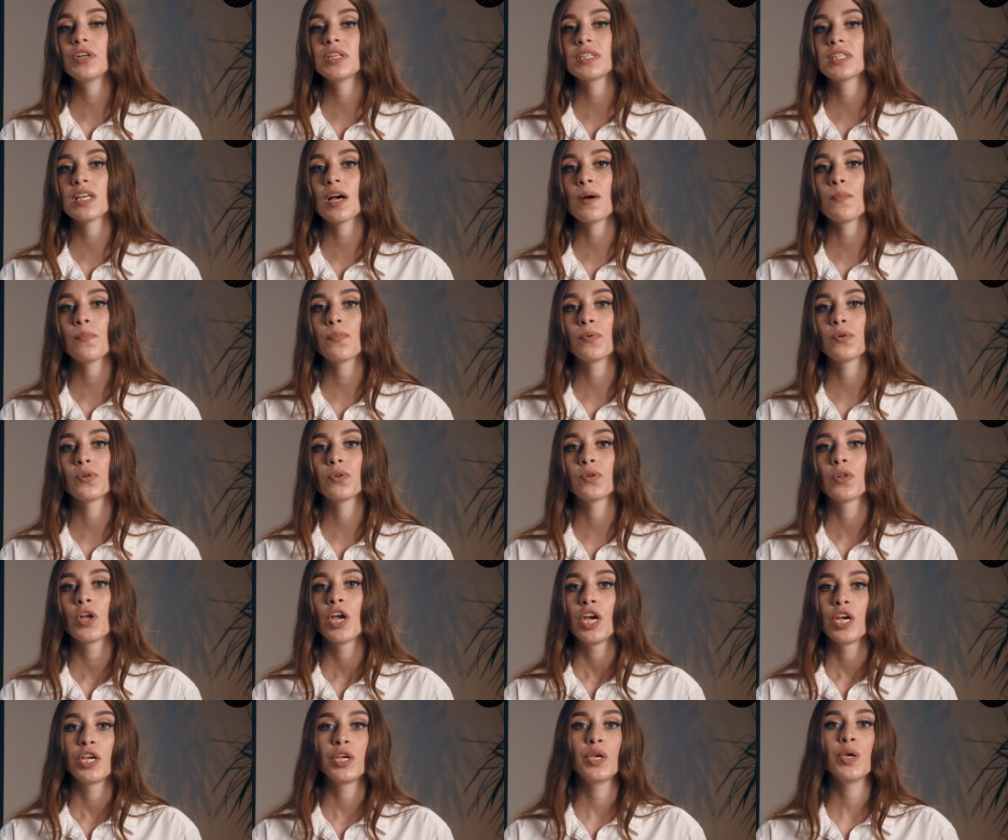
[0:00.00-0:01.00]
example,
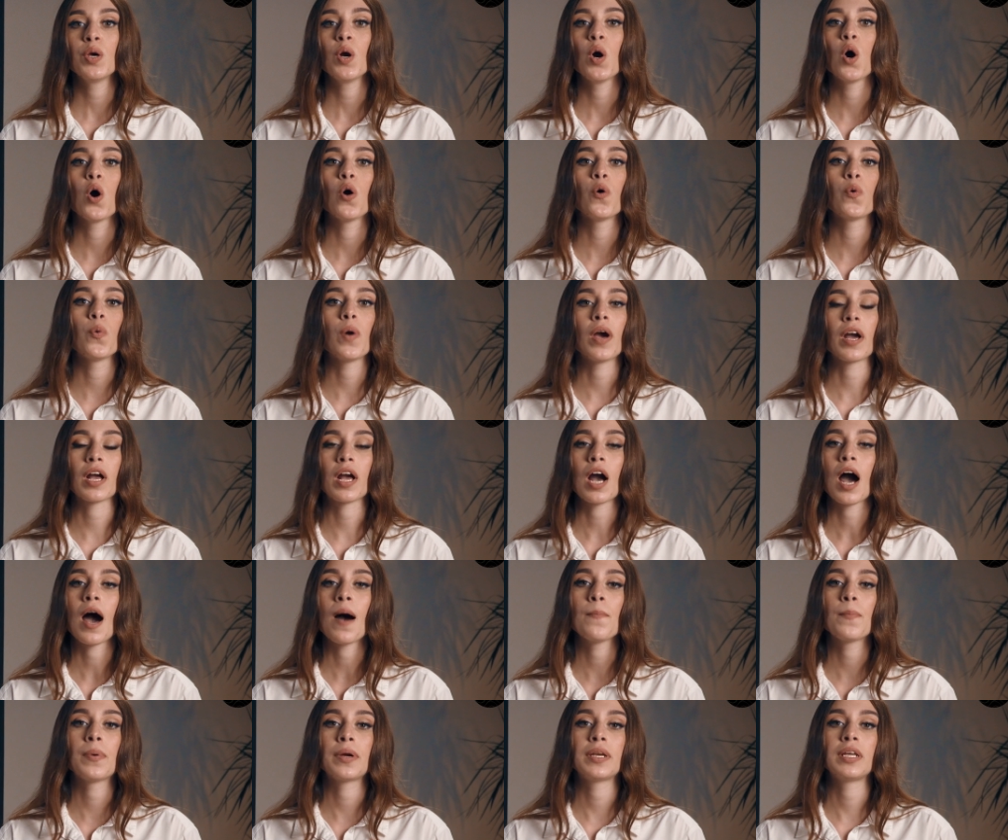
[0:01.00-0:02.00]
you owe a
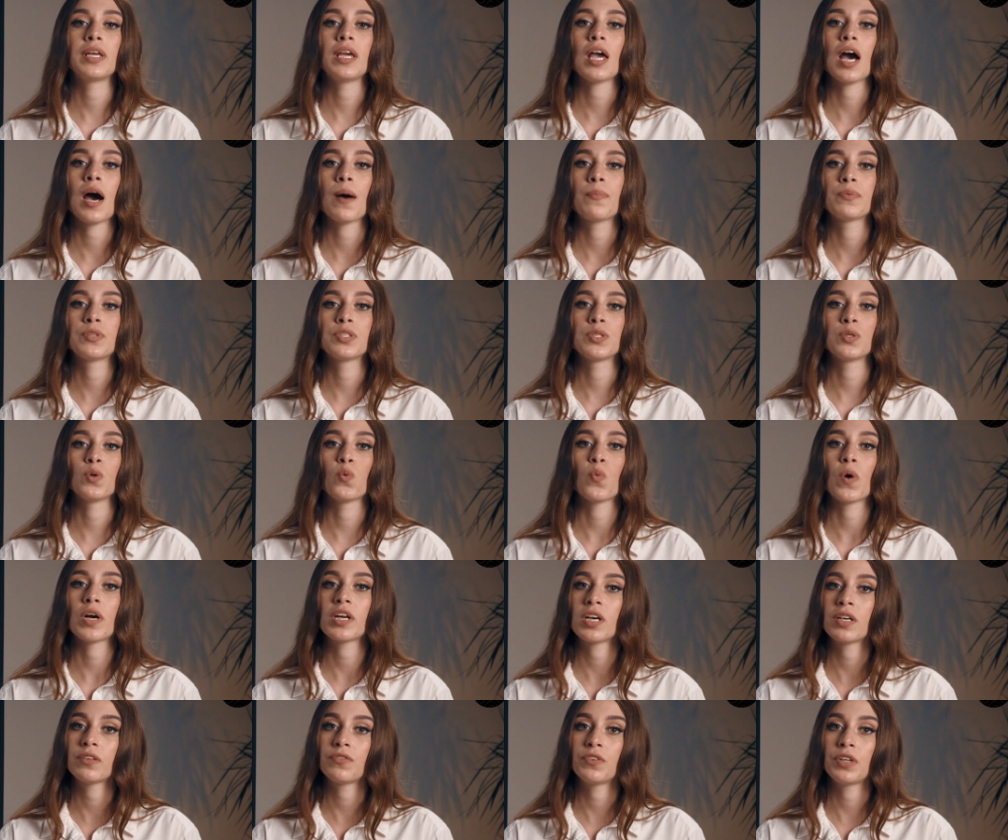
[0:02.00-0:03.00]
company up to
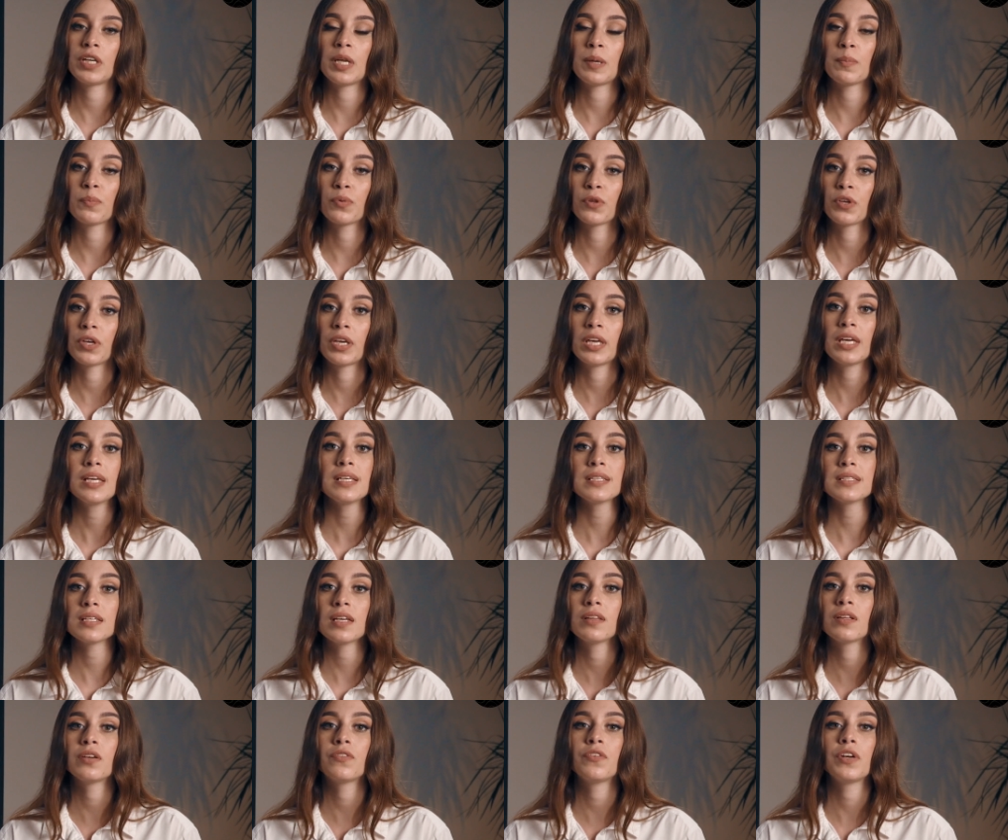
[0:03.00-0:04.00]
100 employees
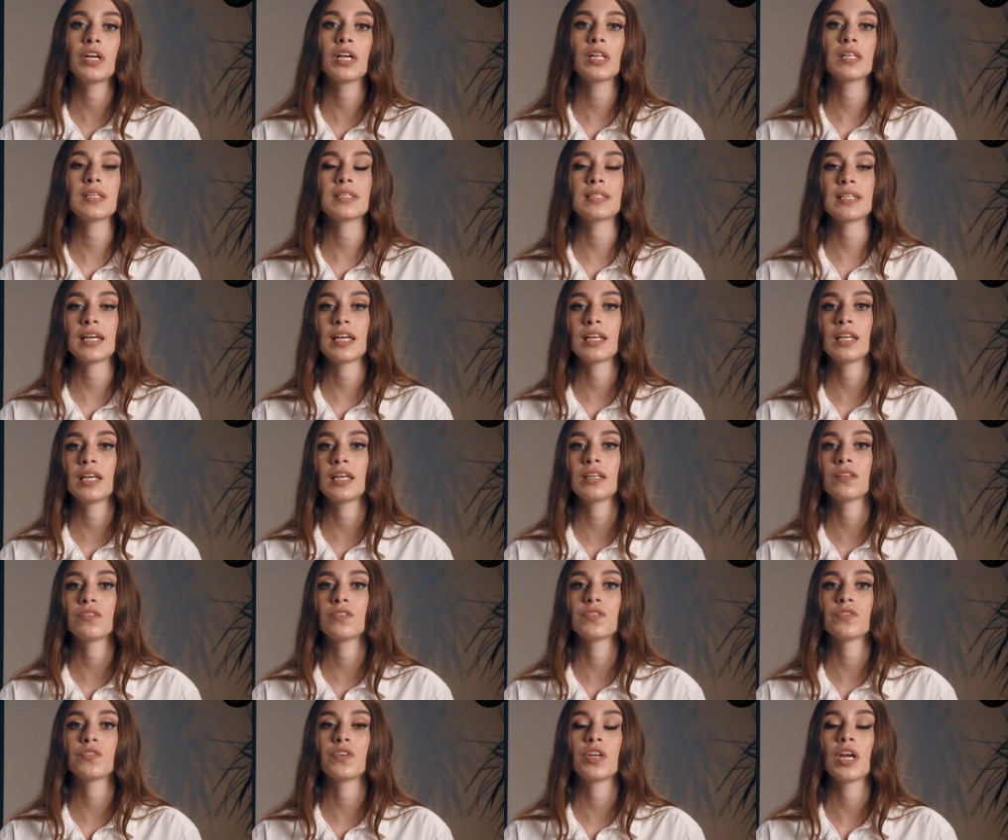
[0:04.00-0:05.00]
in the real estate
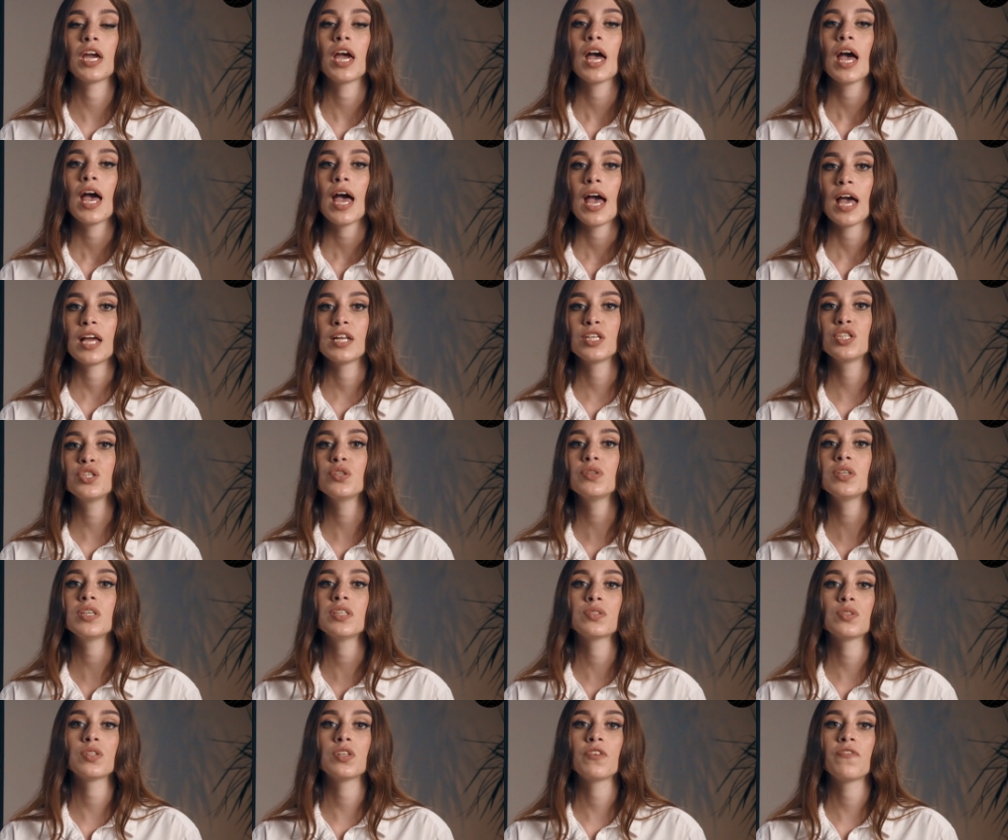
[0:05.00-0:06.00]
industry, and you
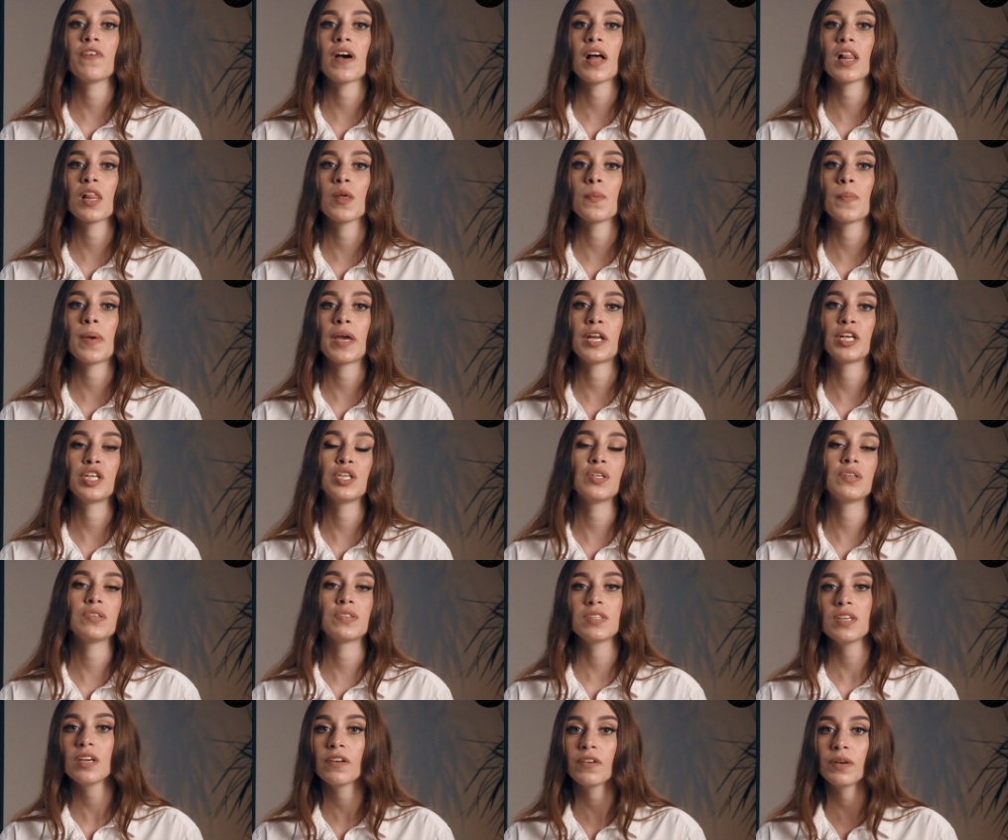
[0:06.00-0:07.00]
need to develop a new
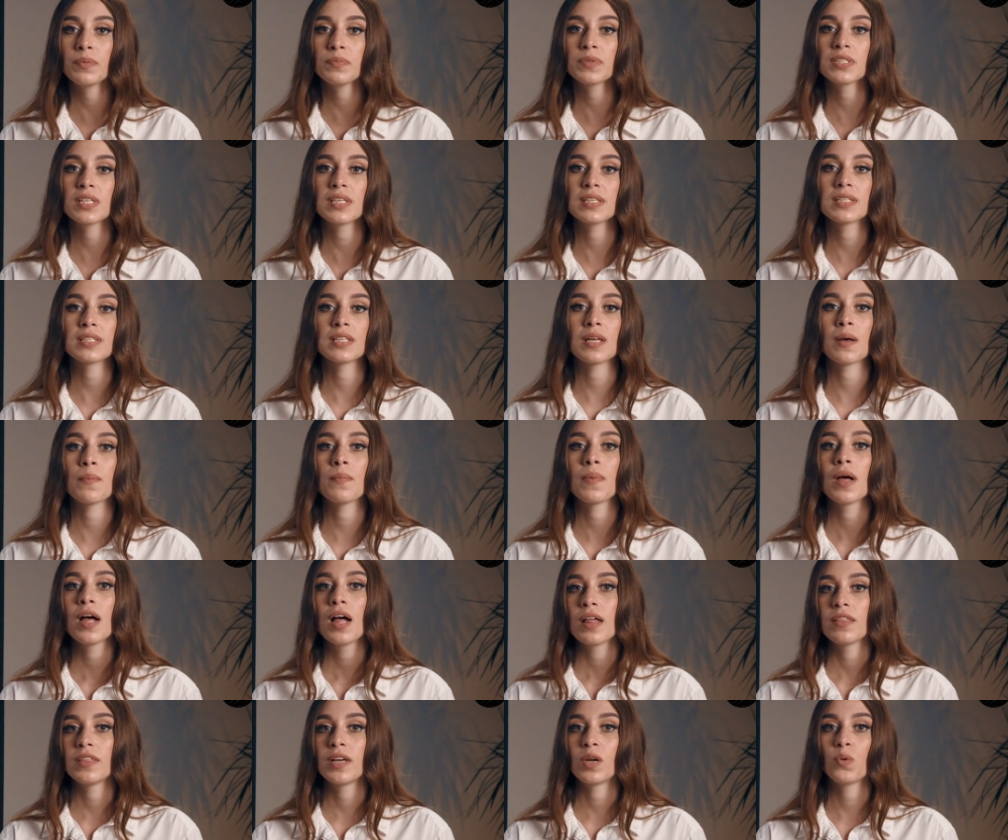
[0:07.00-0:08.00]
CRM system
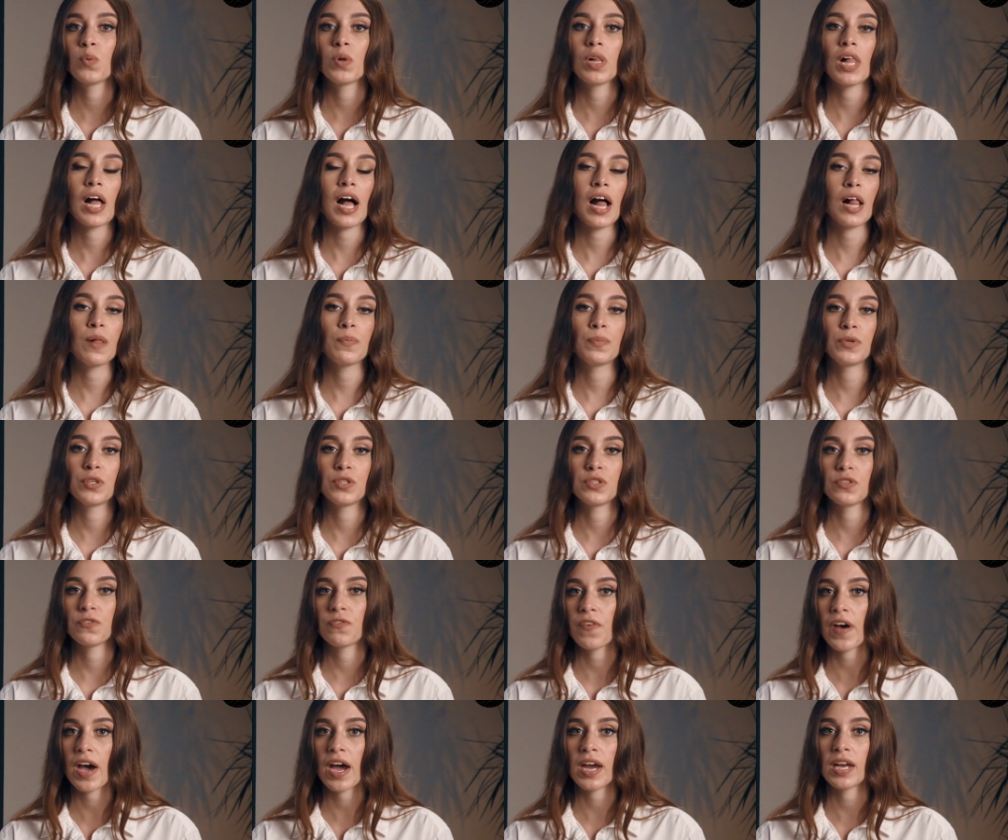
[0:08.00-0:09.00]
that will help you to
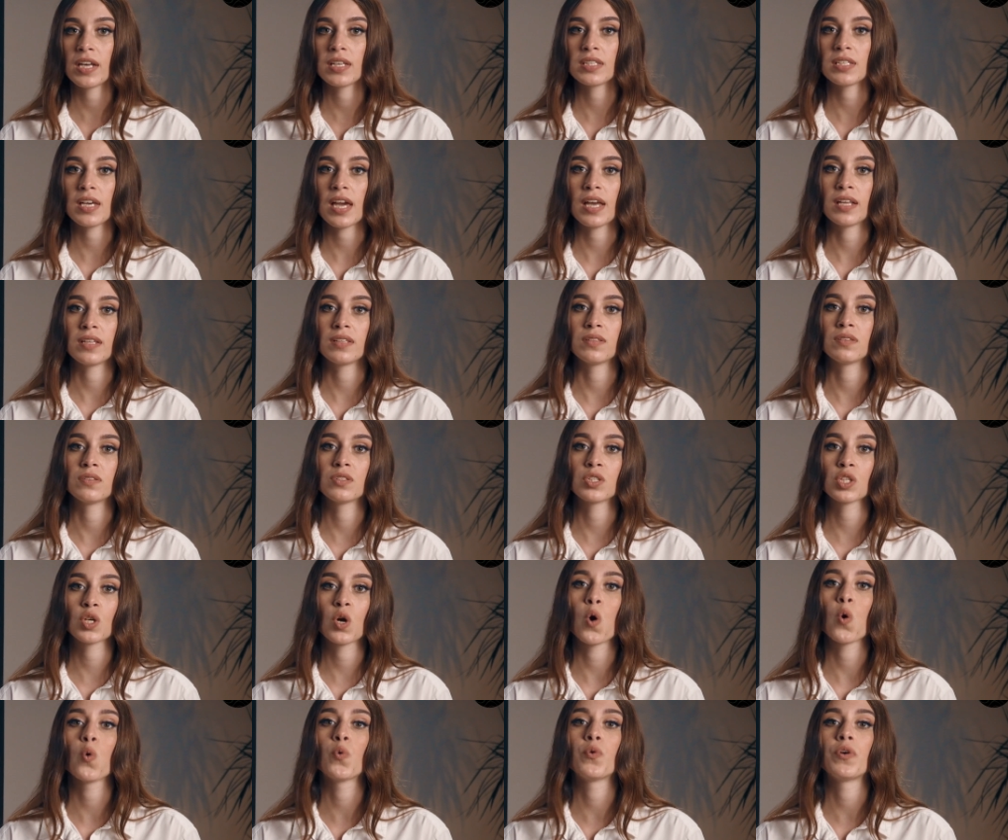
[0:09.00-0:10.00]
find and
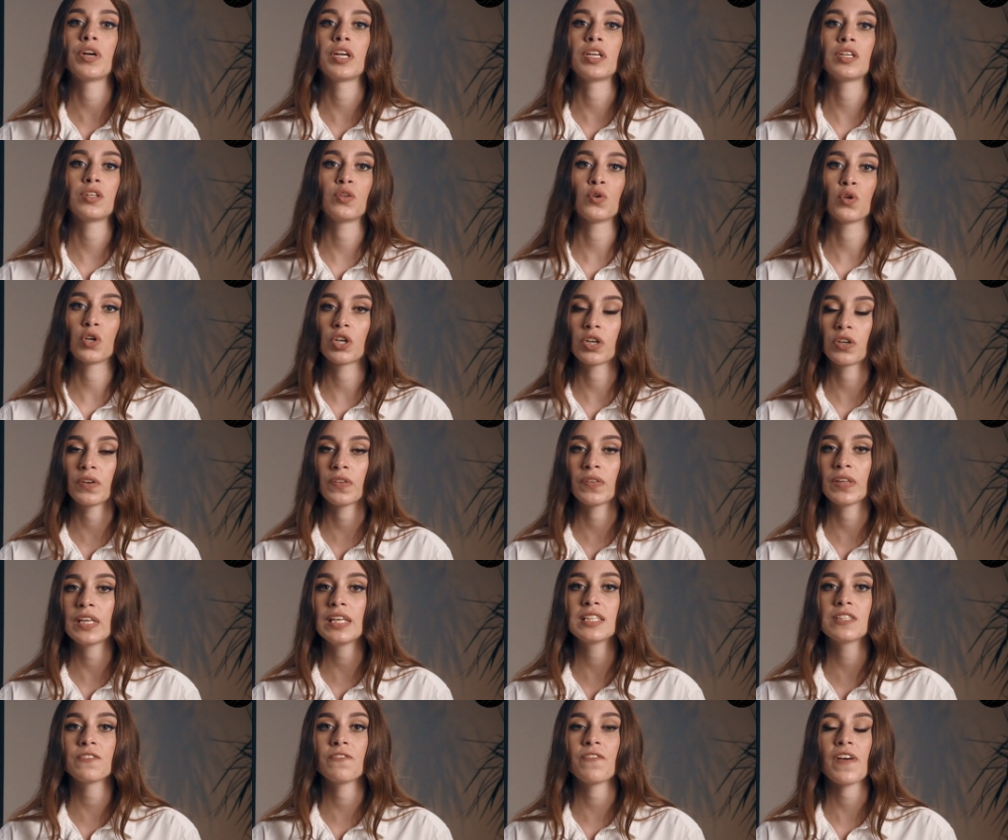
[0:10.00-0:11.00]
scoring your
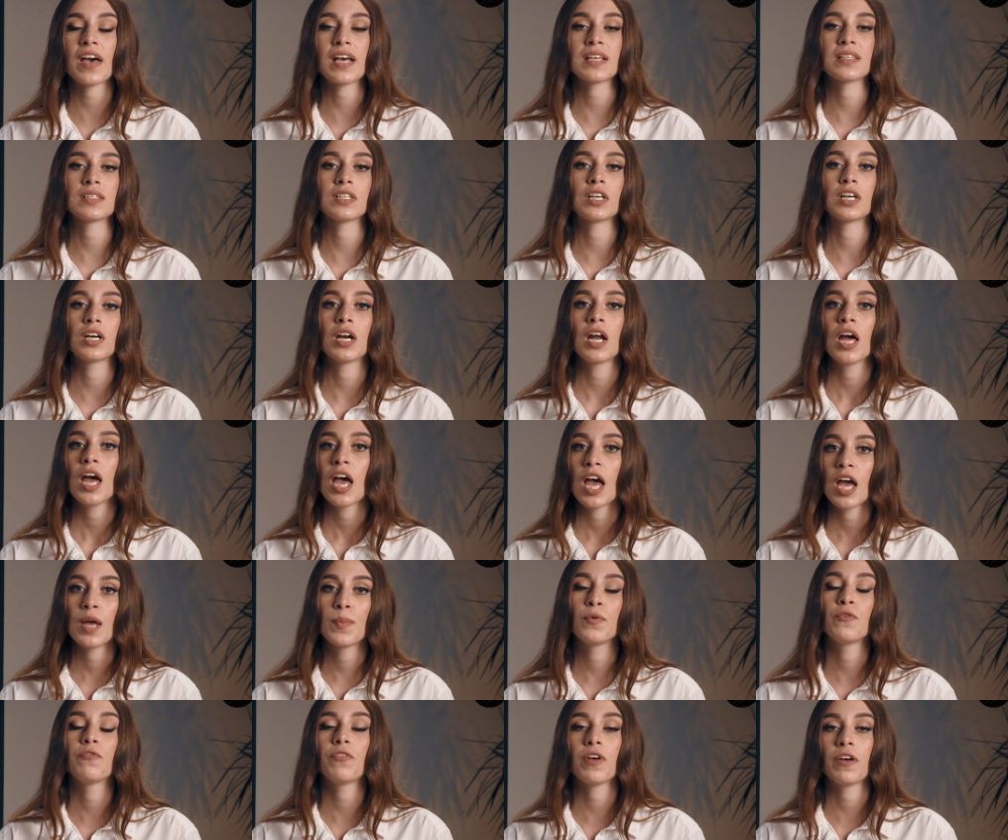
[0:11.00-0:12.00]
leads faster
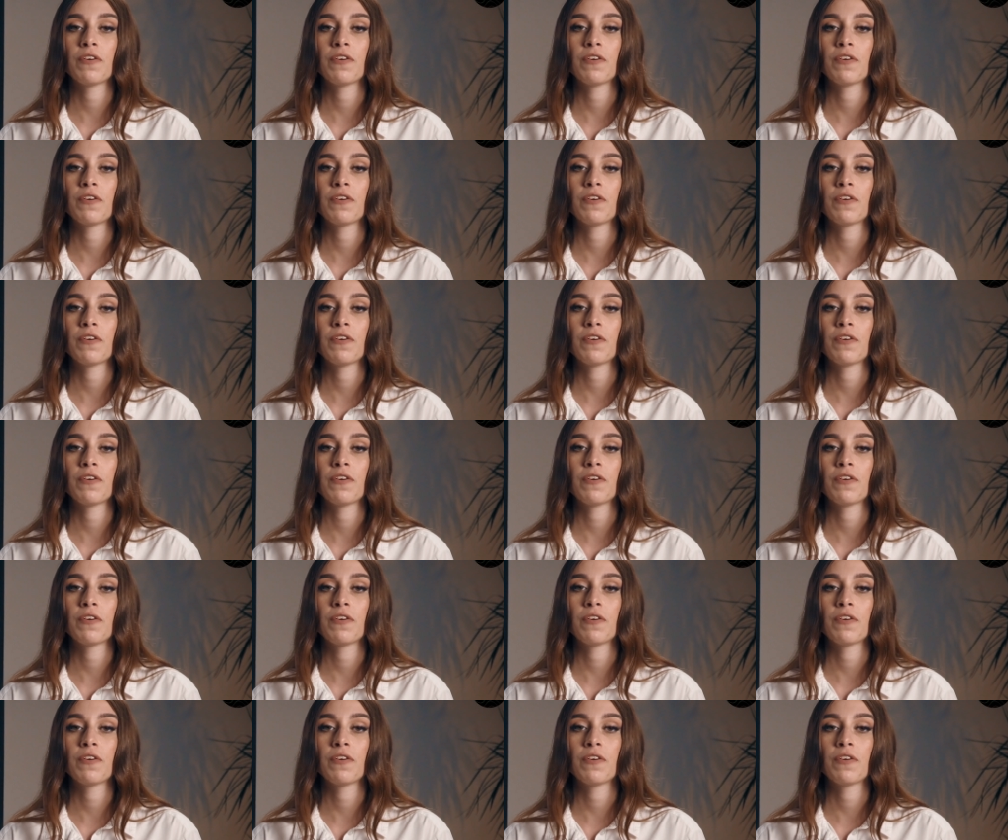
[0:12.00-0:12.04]
and move